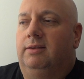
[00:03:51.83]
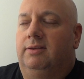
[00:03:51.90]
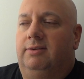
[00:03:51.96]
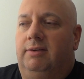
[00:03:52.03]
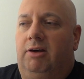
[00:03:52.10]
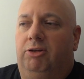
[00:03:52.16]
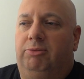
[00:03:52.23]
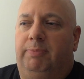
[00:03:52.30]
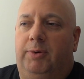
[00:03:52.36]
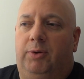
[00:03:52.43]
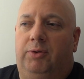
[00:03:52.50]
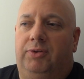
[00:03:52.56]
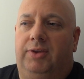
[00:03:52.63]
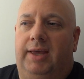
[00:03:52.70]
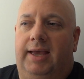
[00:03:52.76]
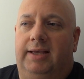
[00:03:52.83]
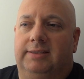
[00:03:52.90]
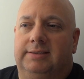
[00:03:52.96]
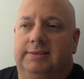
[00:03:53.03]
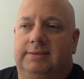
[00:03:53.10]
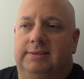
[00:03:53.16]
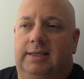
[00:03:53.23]
The South Pole
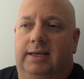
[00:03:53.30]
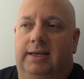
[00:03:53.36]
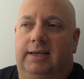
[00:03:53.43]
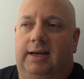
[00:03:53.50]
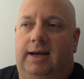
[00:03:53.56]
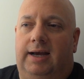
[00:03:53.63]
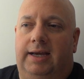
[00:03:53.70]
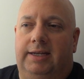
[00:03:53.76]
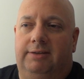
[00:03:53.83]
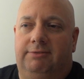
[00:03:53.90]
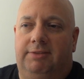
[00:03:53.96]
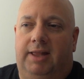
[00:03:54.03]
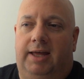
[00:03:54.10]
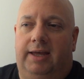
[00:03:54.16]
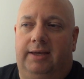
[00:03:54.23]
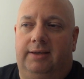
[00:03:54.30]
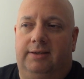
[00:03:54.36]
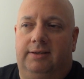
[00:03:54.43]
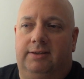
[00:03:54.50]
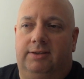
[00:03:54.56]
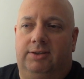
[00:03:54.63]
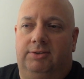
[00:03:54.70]
tastes kind of like